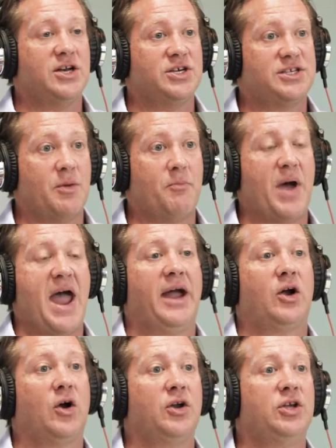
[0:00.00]
and just a
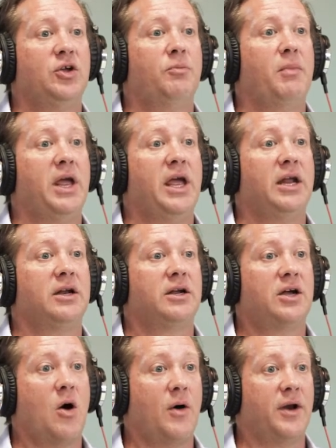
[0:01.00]
banker you'd
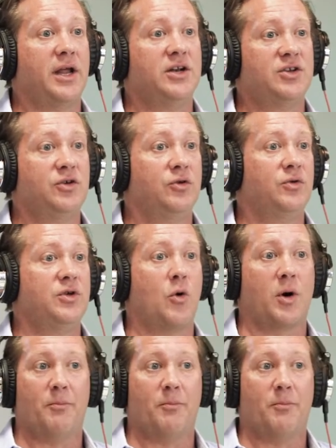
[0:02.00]
meet going into your